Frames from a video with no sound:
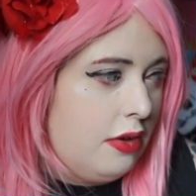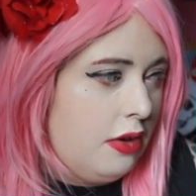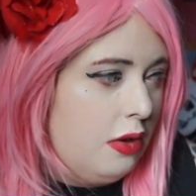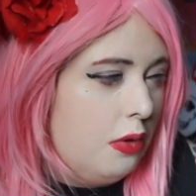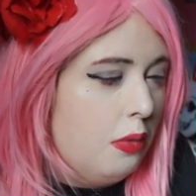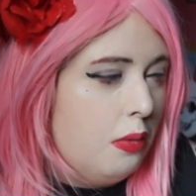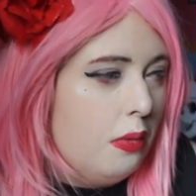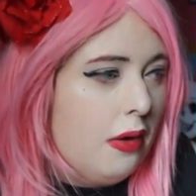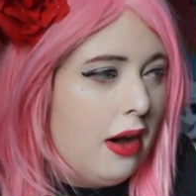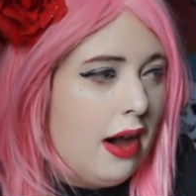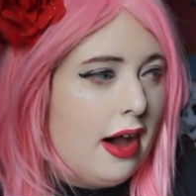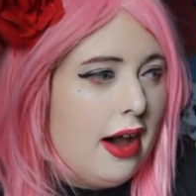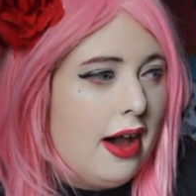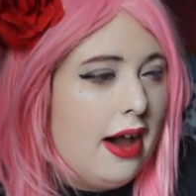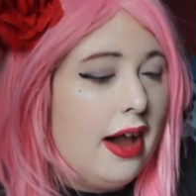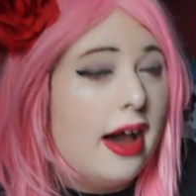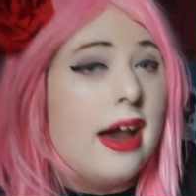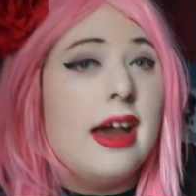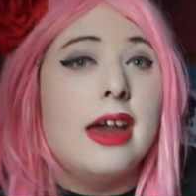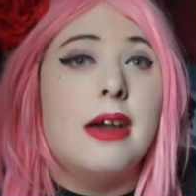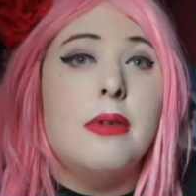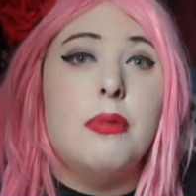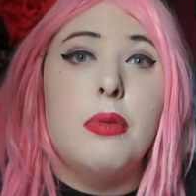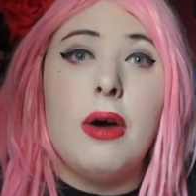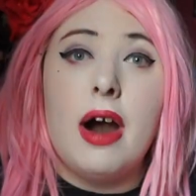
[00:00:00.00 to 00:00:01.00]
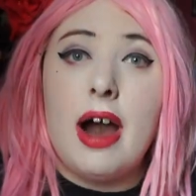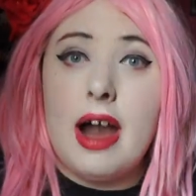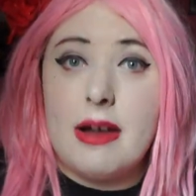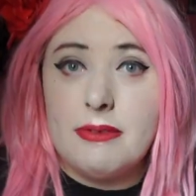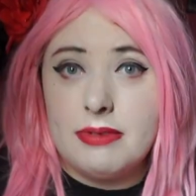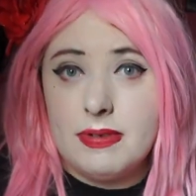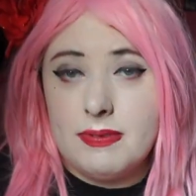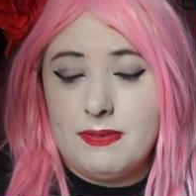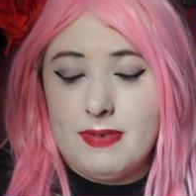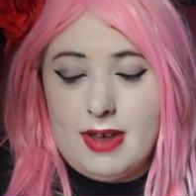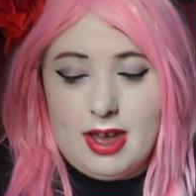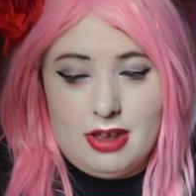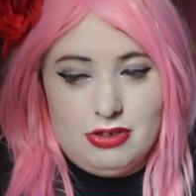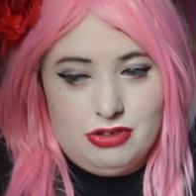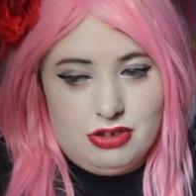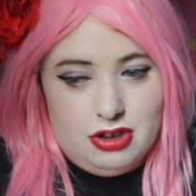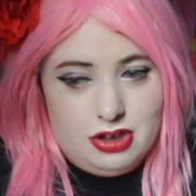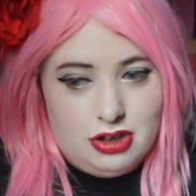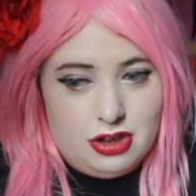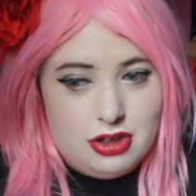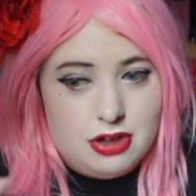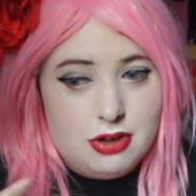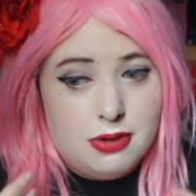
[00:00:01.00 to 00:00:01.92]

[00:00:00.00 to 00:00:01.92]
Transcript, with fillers: kawaii, whatever fashion